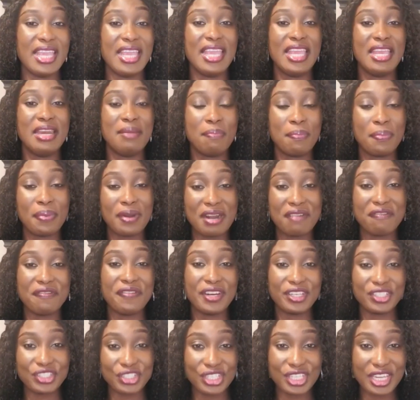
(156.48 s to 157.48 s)
in
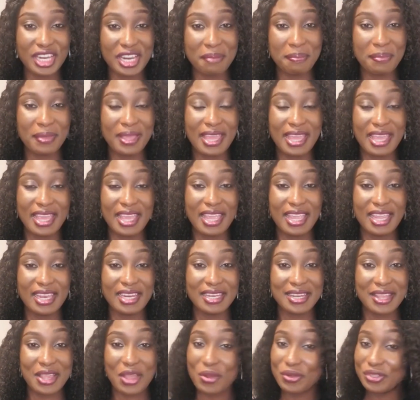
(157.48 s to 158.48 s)
perfect shape
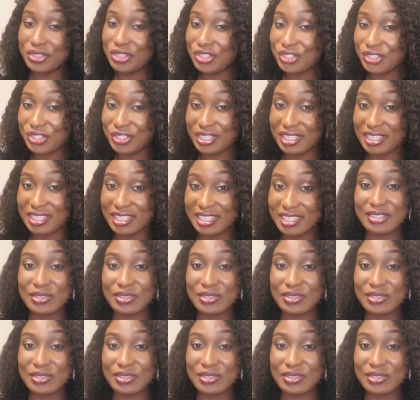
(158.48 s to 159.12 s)
and condition.